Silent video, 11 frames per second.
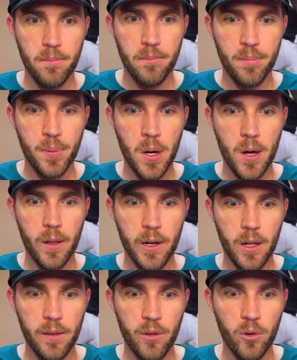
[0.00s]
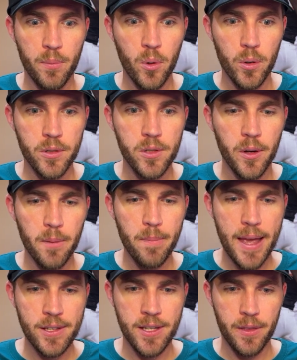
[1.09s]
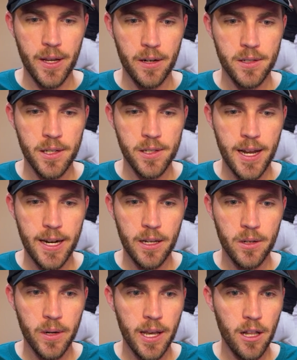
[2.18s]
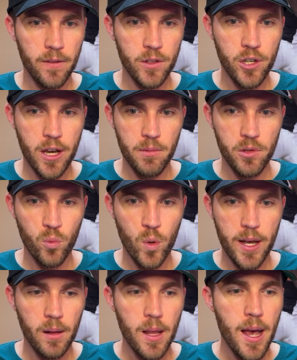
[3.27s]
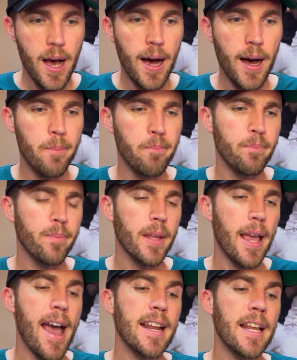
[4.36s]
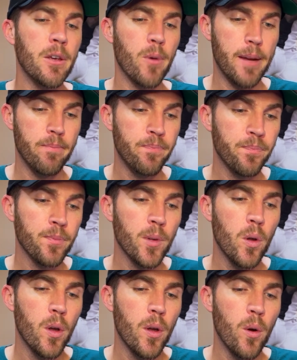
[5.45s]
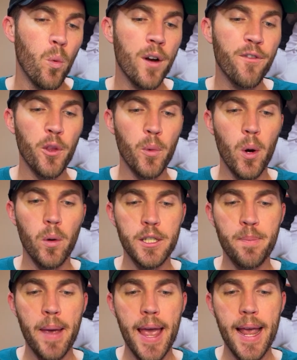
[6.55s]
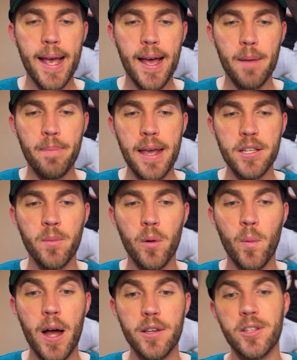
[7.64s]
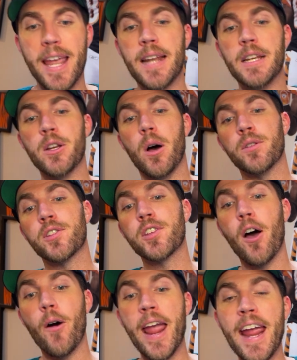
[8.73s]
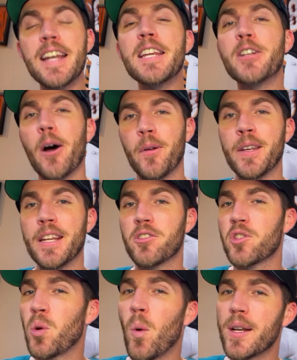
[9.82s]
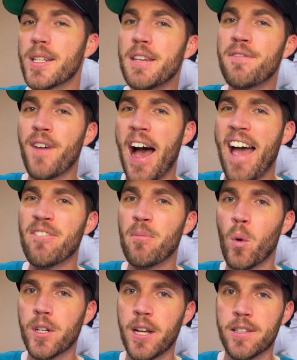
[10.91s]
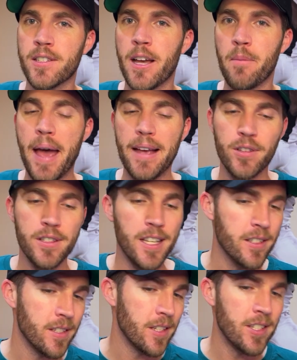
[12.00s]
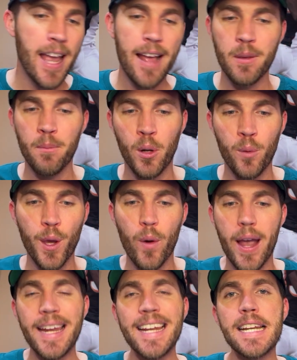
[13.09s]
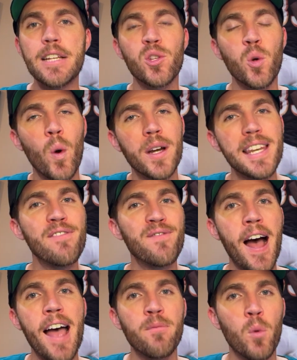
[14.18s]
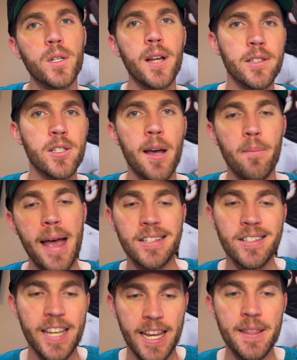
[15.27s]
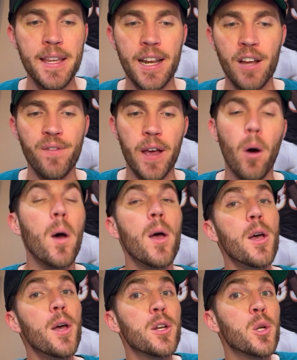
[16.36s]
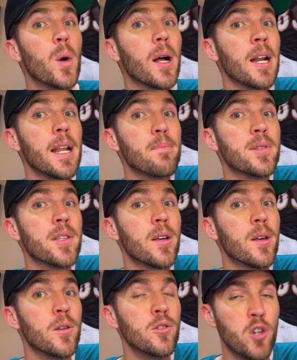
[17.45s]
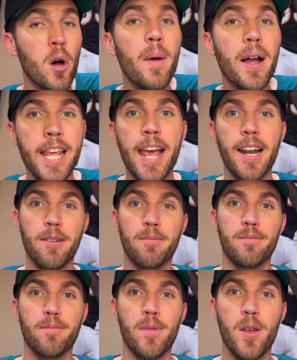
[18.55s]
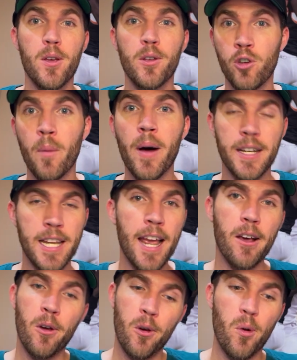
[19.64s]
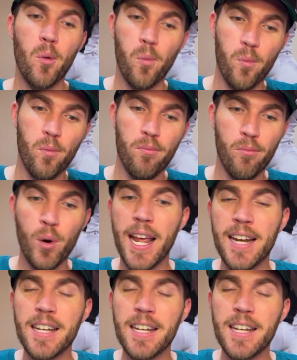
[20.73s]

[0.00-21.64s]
Paul and all the reporters doing their best down there in Cincinnati and doing a hell of a job as well. At any rate, one for the road. Let's pay some homage to Andy Dalton. So Andy Dalton needs 25 more touchdown passes. This is a stat that blew me away. He needs 25 more touchdown passes in the NFL to eclipse Joe Montana. Joe Montana, who, when Andy